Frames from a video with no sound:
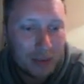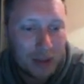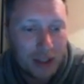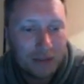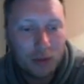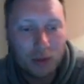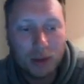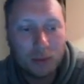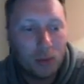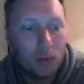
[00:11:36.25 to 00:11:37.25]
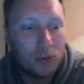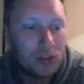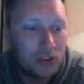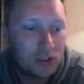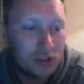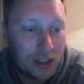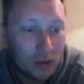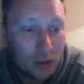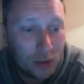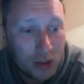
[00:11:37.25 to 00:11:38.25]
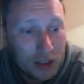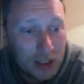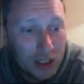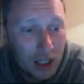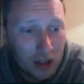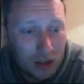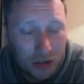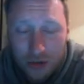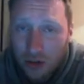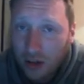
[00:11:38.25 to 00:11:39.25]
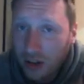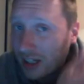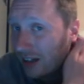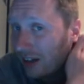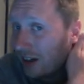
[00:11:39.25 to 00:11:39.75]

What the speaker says: but if you want to pause the screen, or I'm going to try.